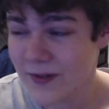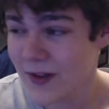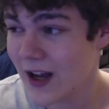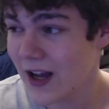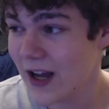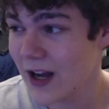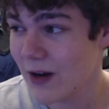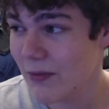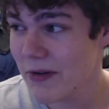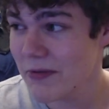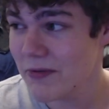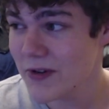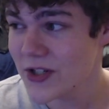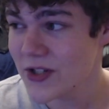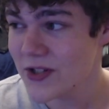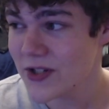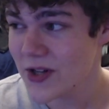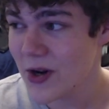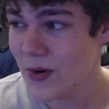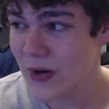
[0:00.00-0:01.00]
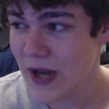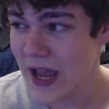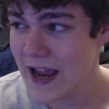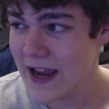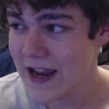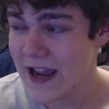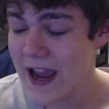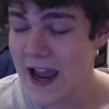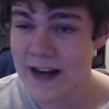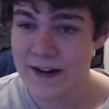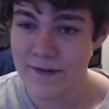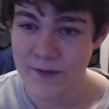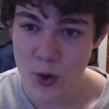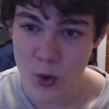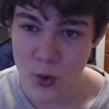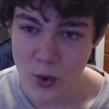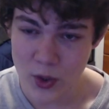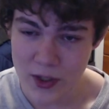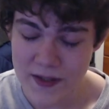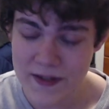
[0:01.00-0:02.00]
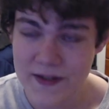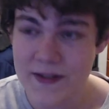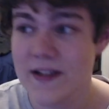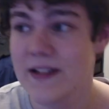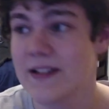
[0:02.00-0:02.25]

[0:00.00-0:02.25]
Uh, we were just okay, and of course,